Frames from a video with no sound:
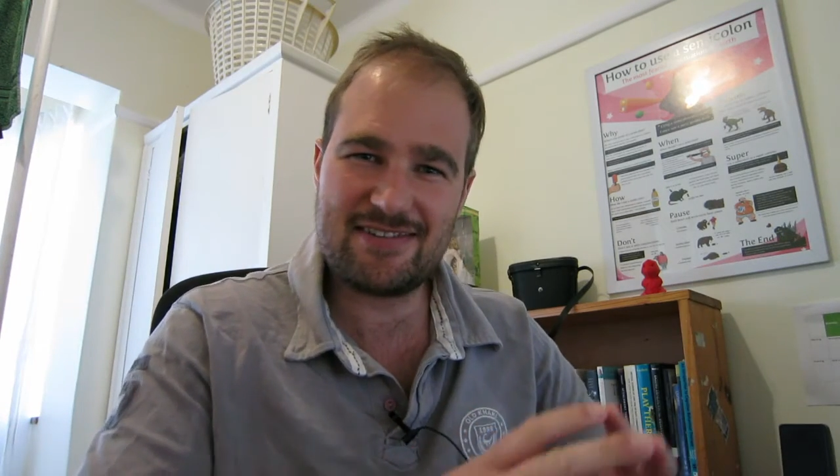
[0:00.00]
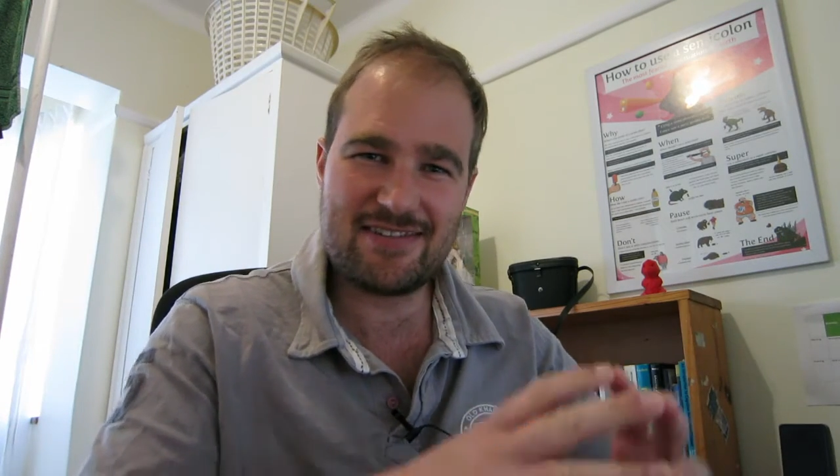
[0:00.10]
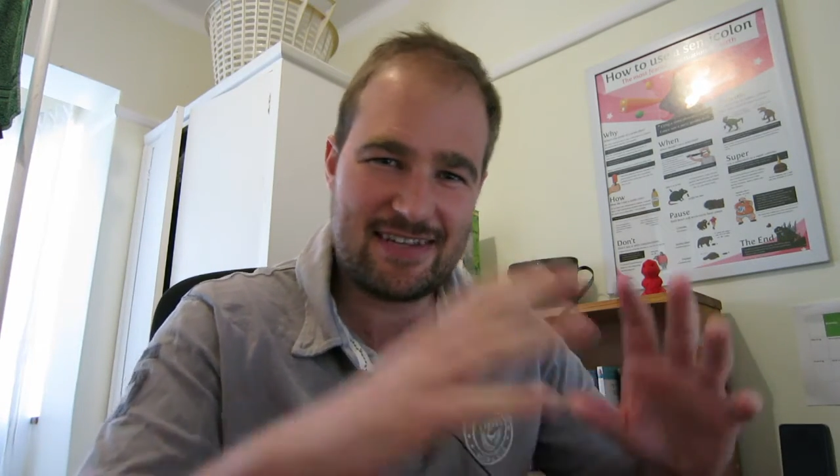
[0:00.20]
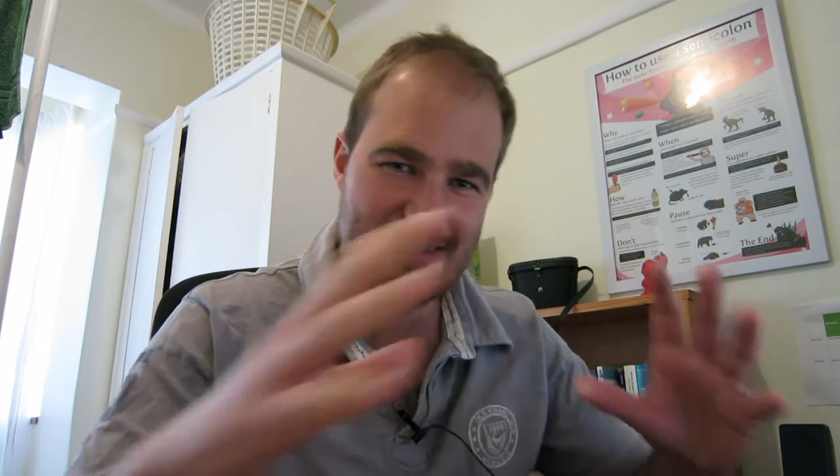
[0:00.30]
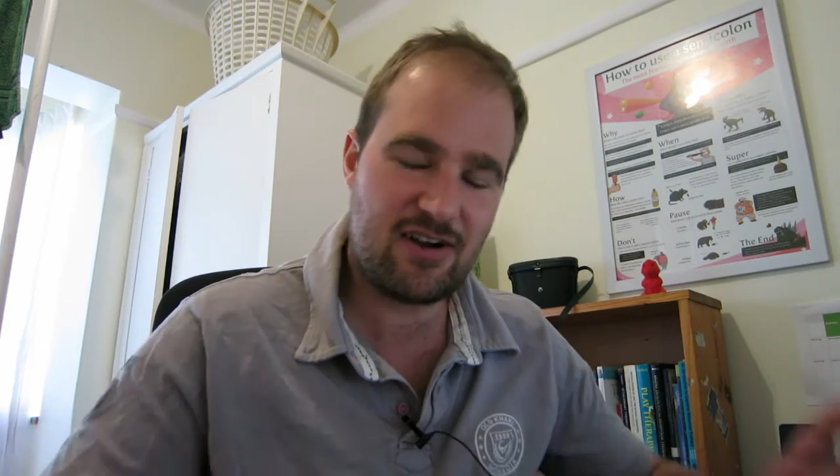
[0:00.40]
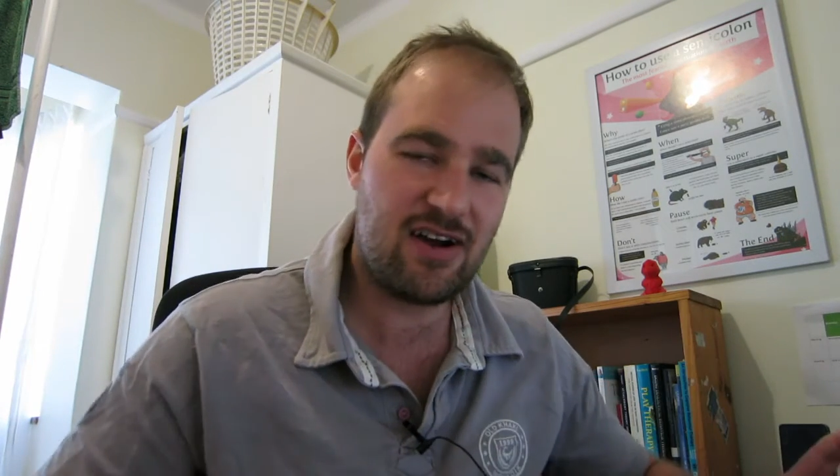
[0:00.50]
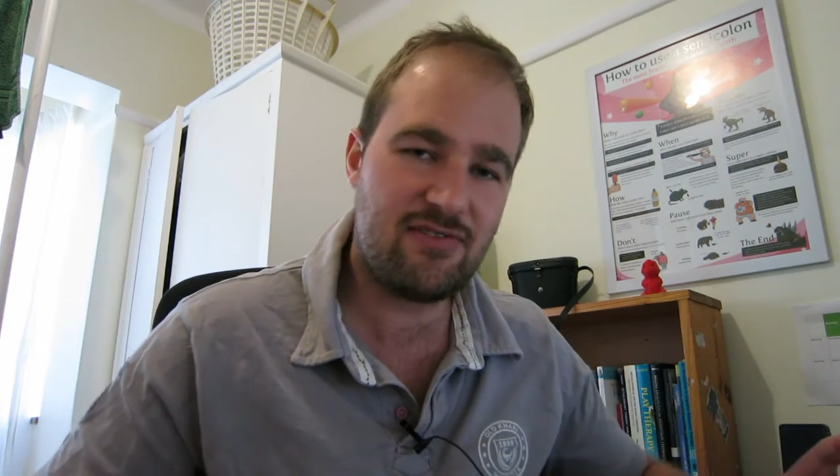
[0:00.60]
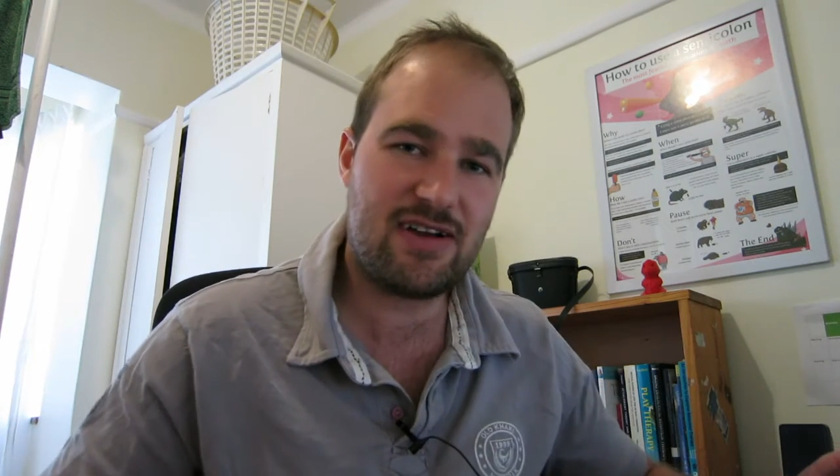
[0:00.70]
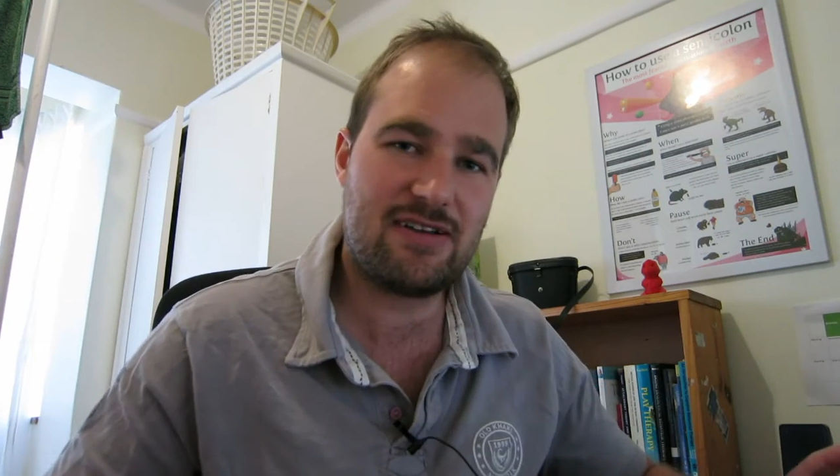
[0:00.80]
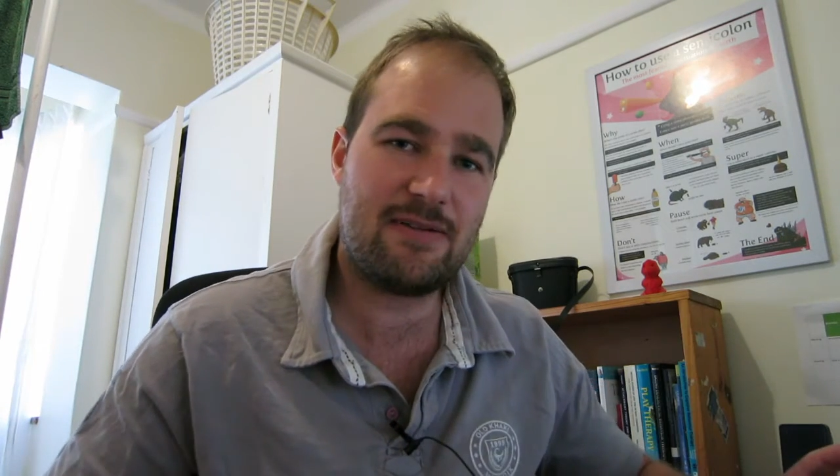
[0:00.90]
Let's
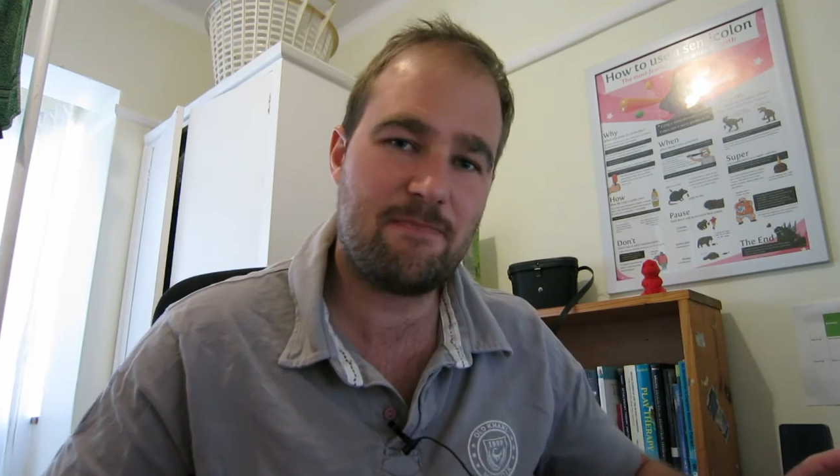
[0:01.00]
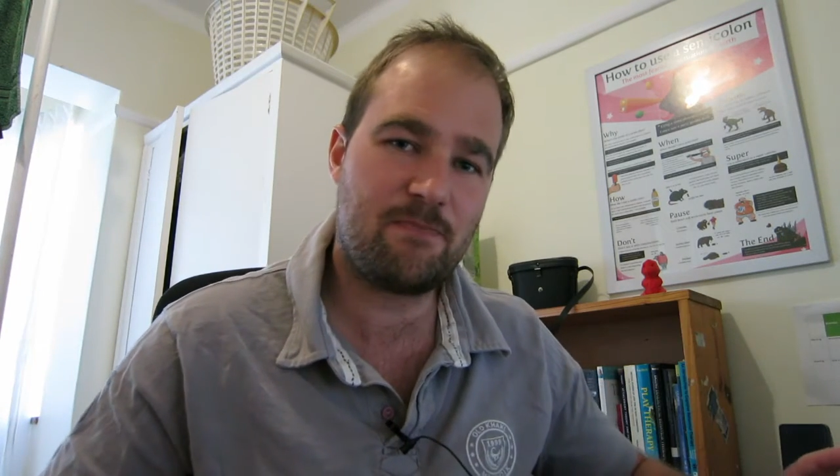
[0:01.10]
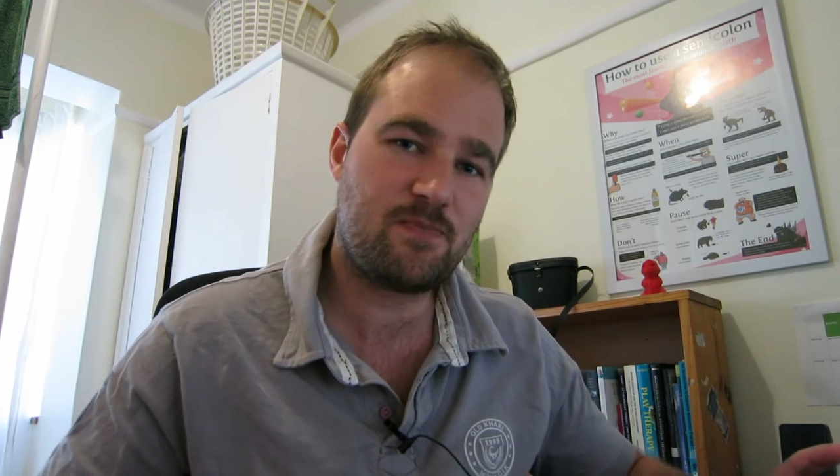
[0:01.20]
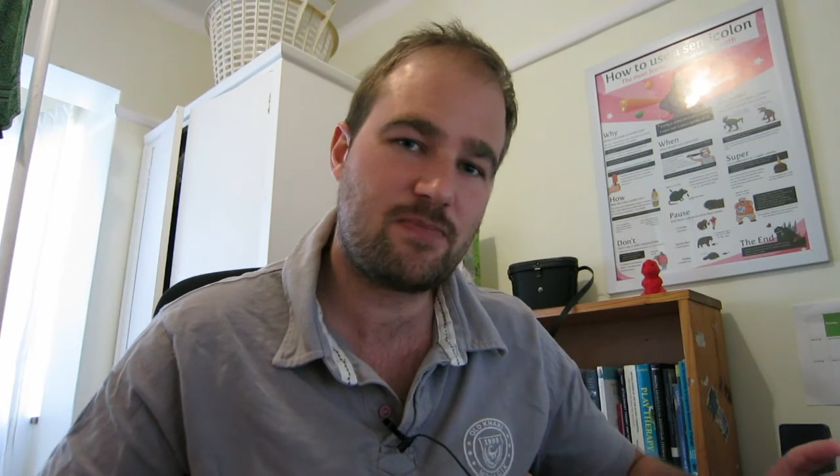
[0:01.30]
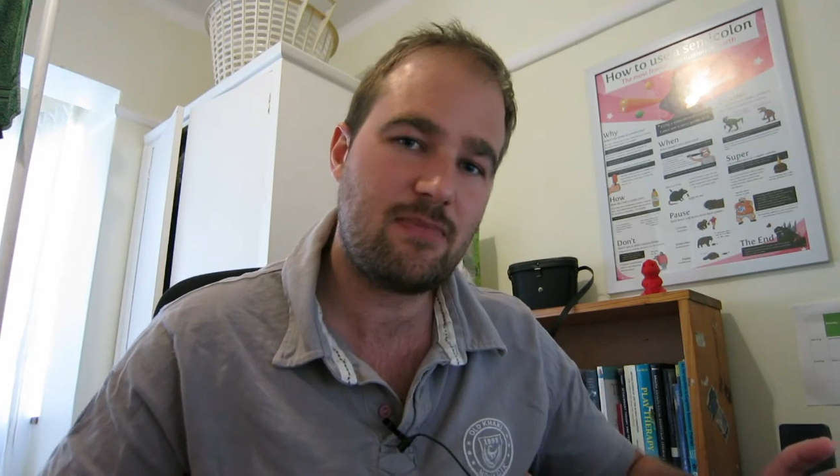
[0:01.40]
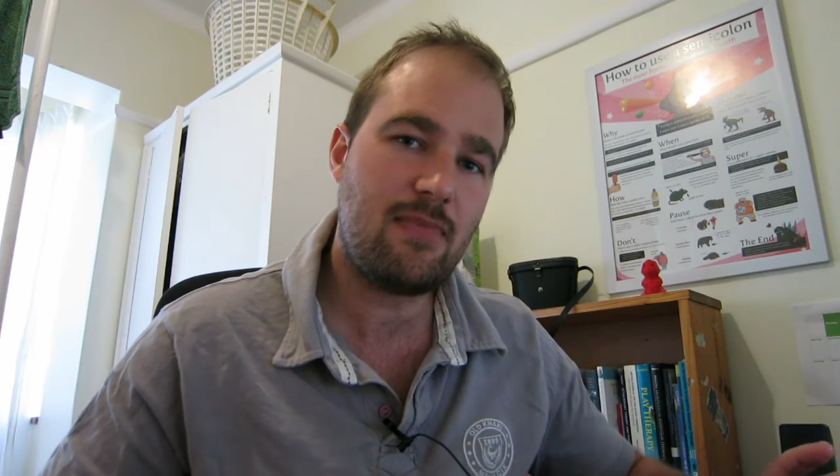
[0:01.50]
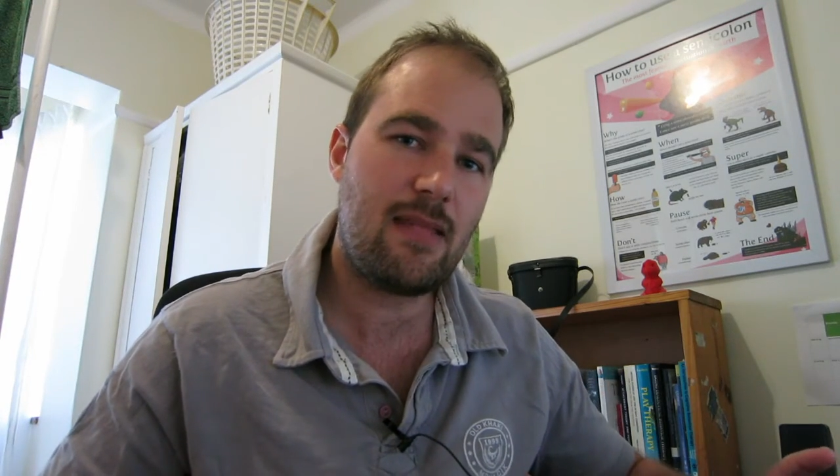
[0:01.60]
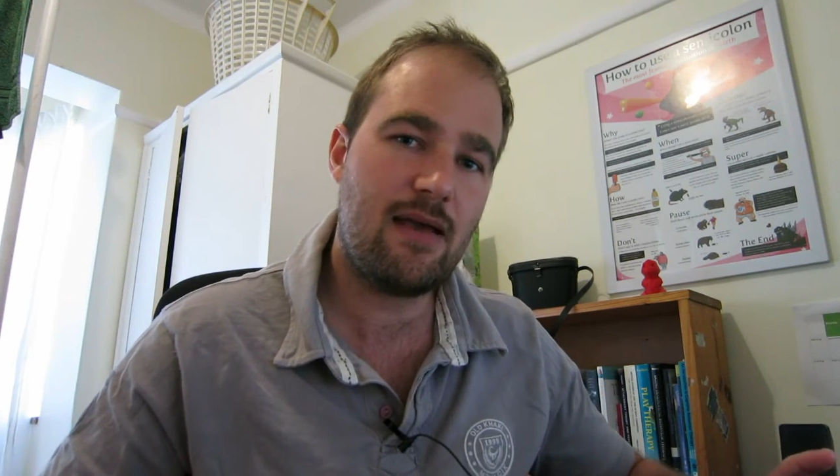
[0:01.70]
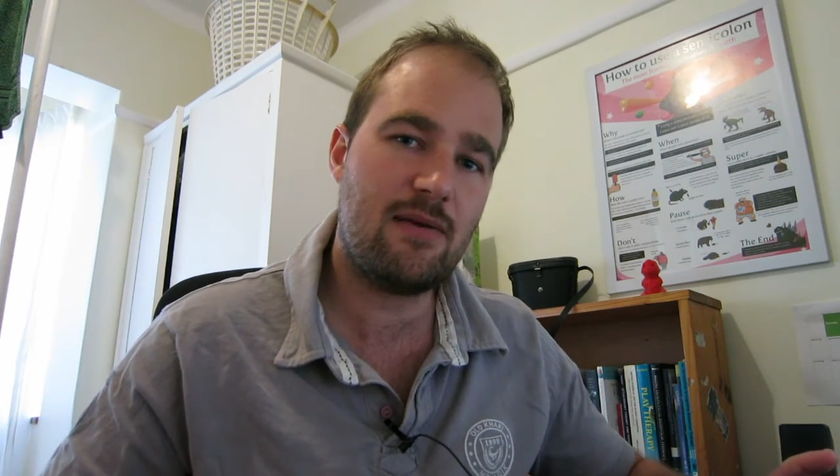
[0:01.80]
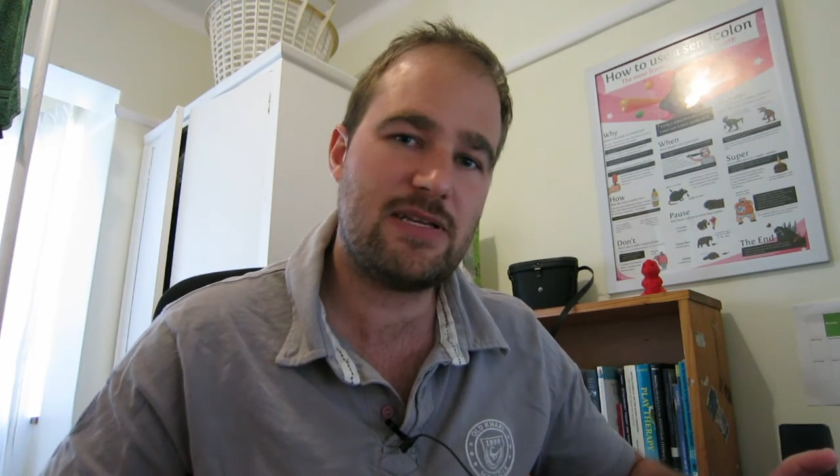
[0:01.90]
carve out a